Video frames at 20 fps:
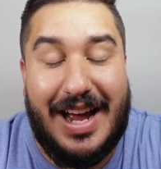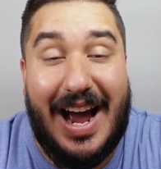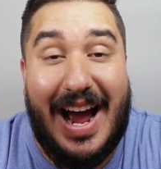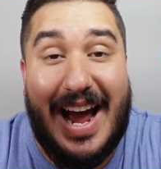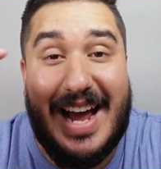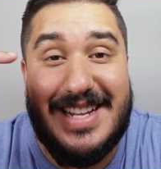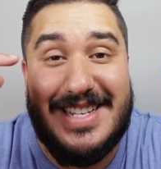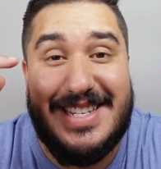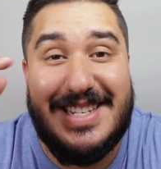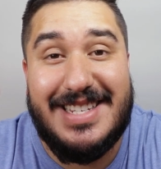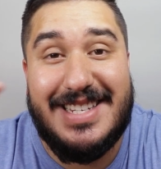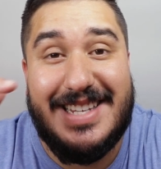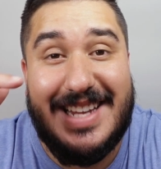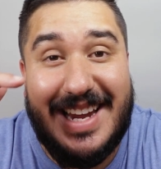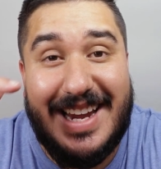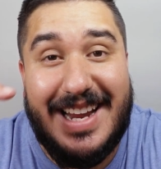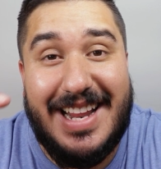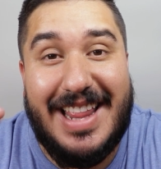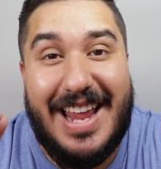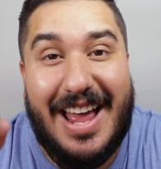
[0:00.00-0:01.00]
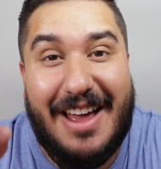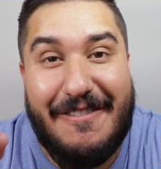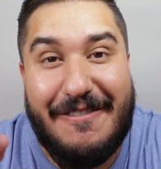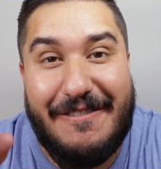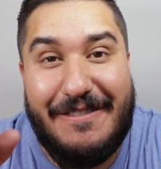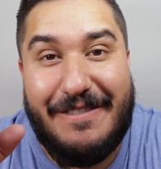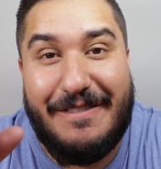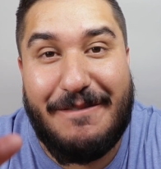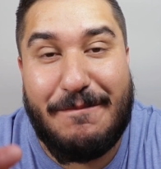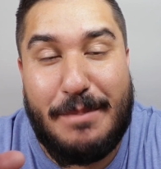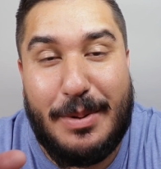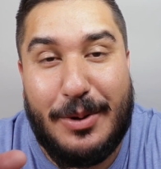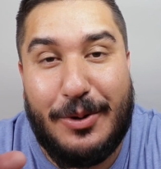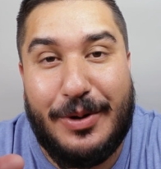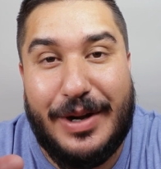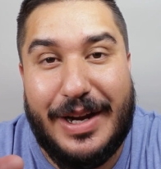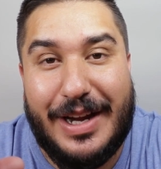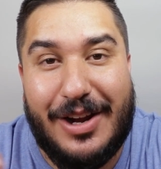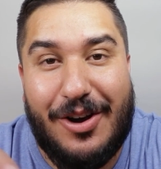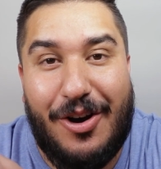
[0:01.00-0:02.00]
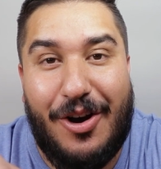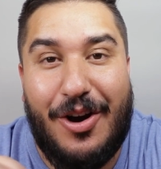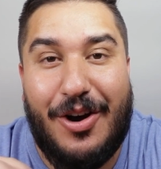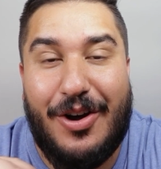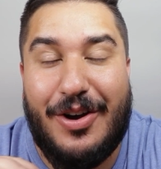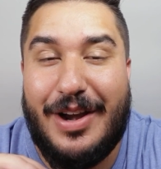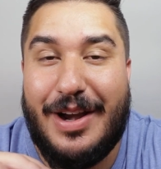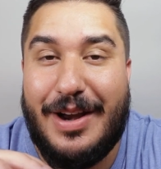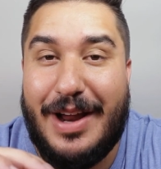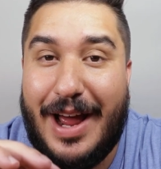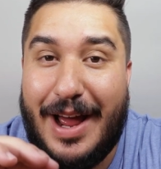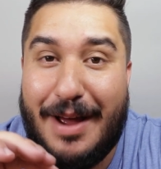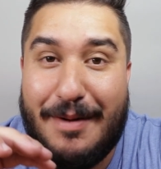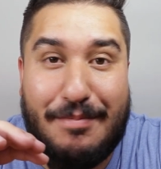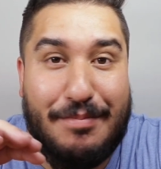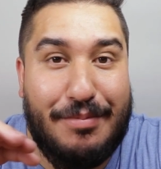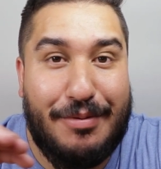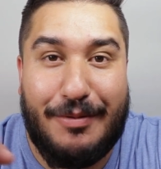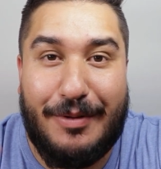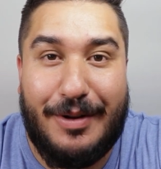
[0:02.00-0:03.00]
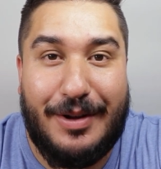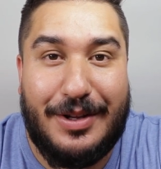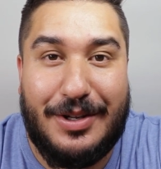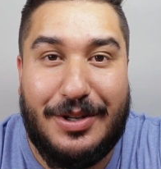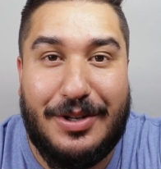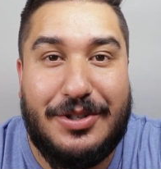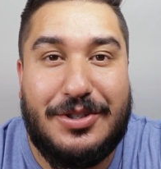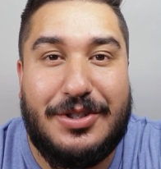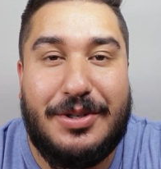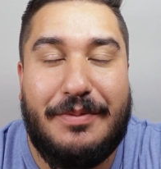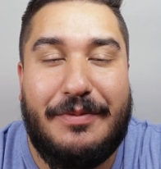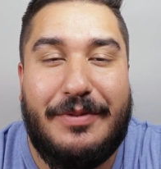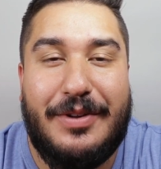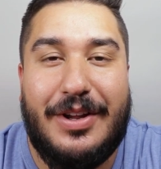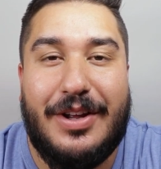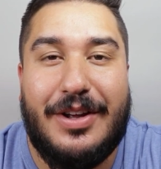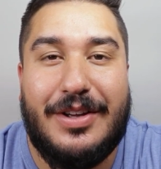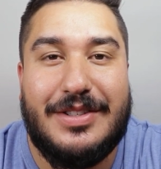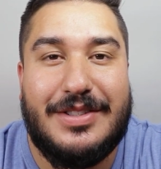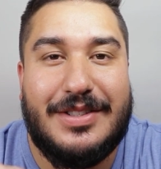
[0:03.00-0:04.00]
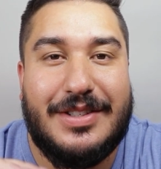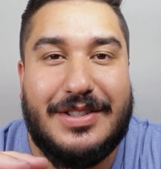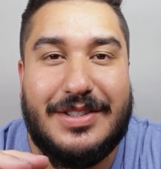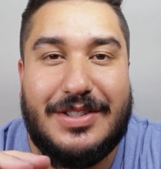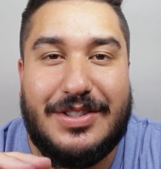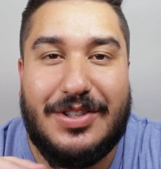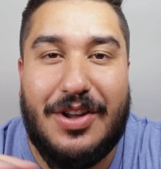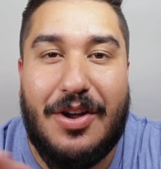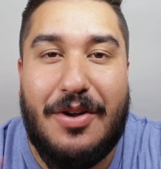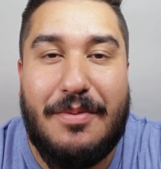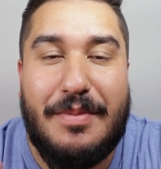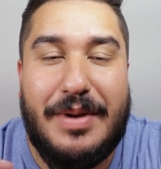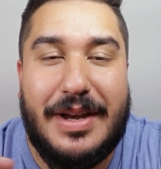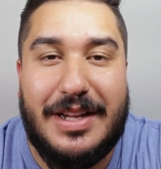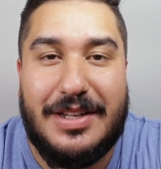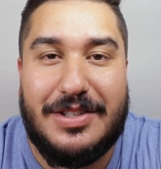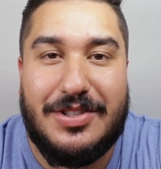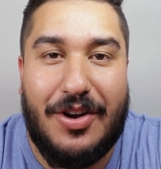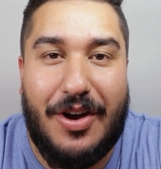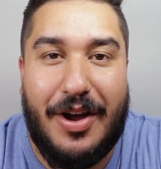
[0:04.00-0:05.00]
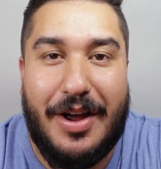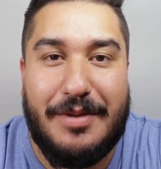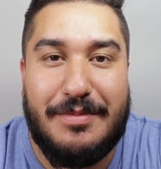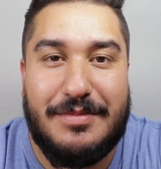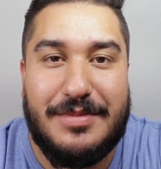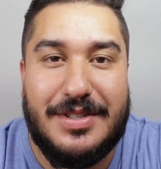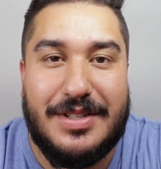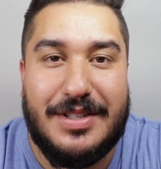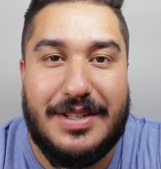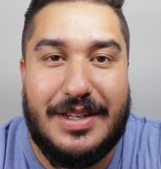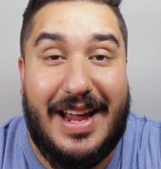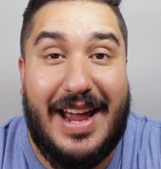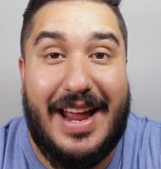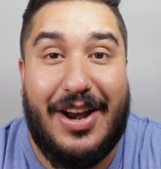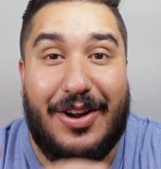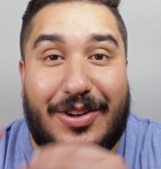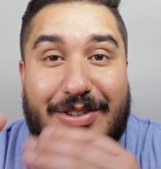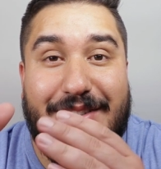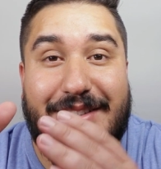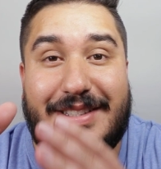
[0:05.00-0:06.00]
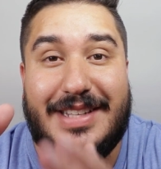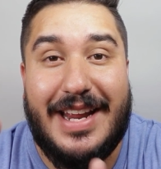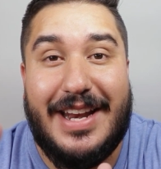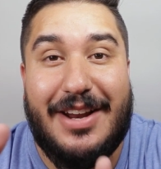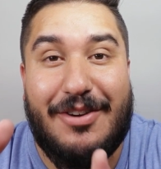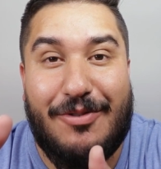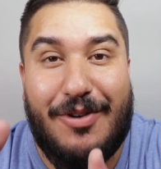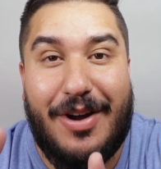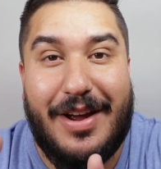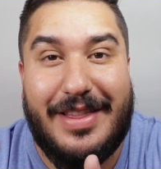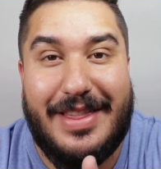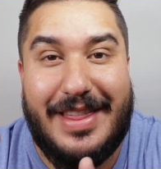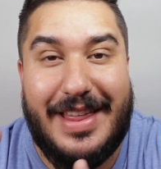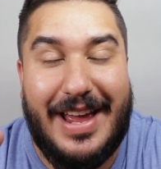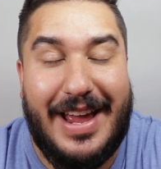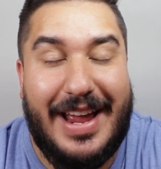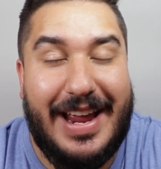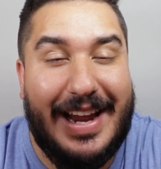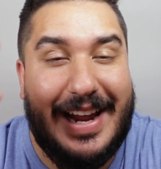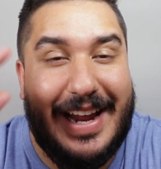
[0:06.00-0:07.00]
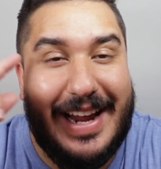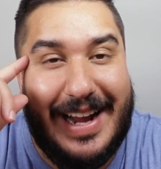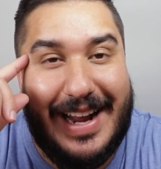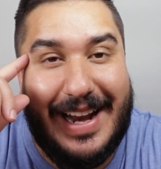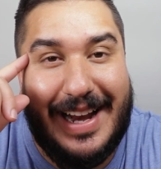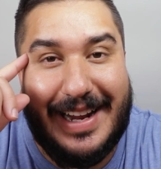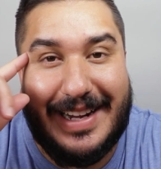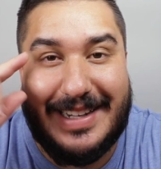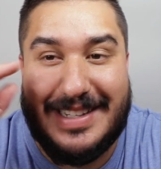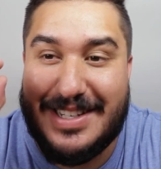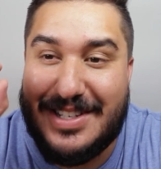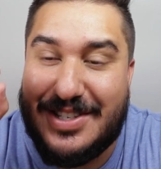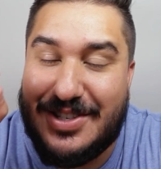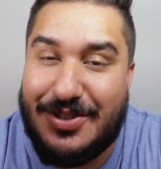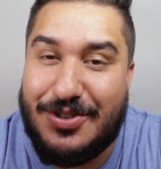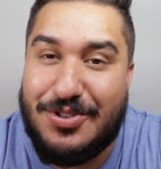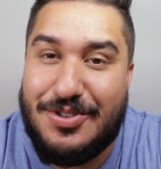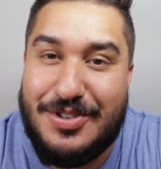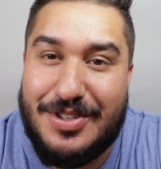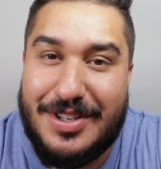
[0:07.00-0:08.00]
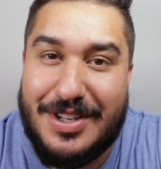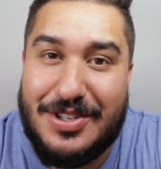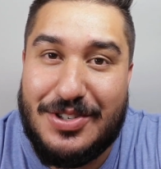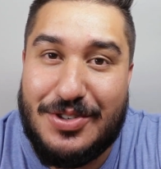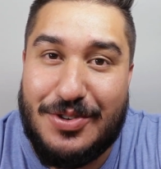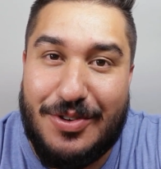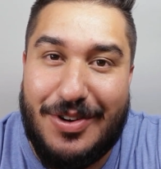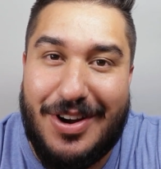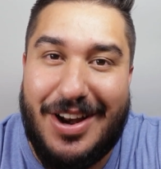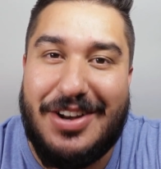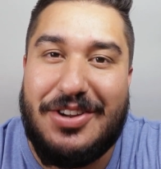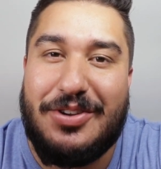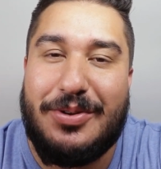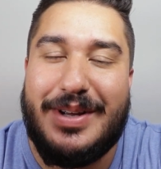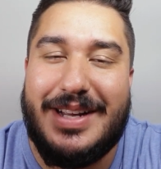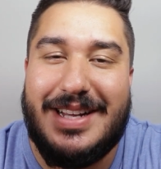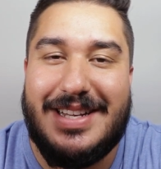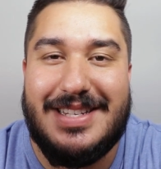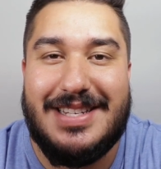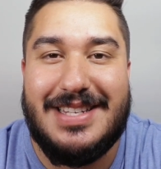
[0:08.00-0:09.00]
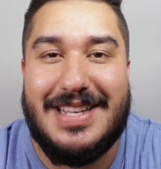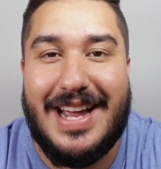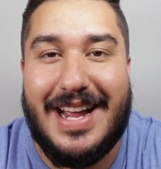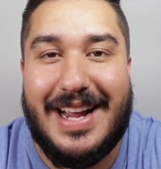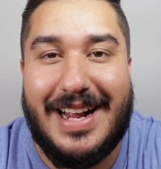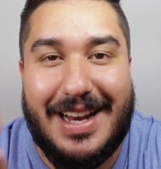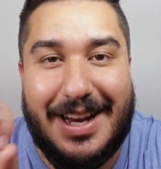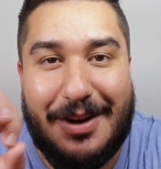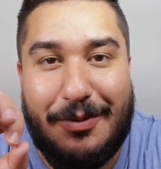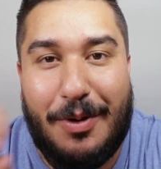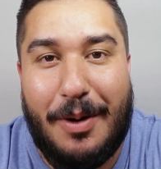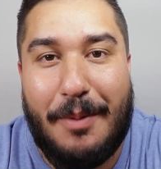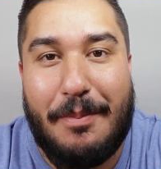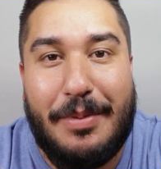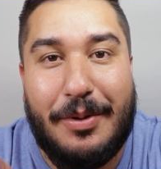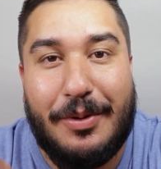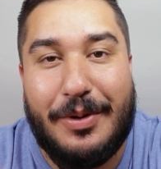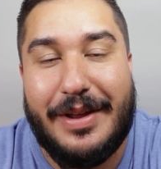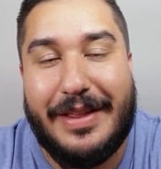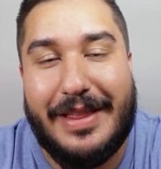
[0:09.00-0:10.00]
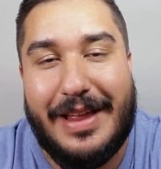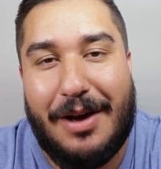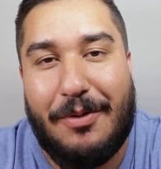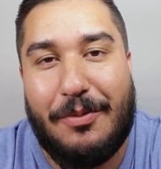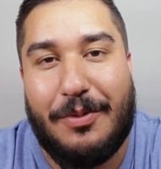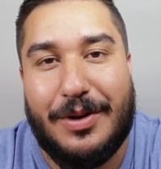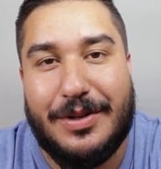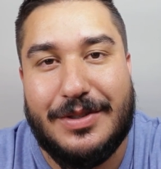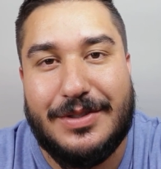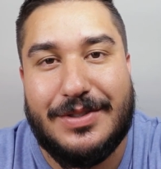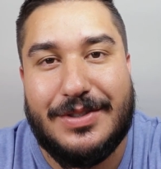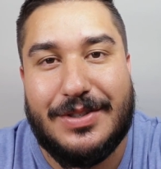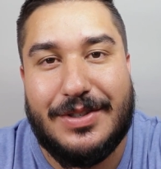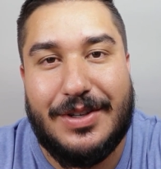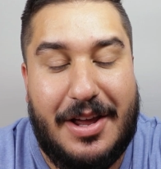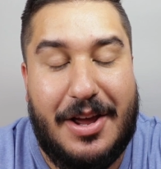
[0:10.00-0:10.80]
I had seen that building on YouTube videos so many times, and I was standing right there. It clicked. As soon as I saw it, I knew exactly what building that was.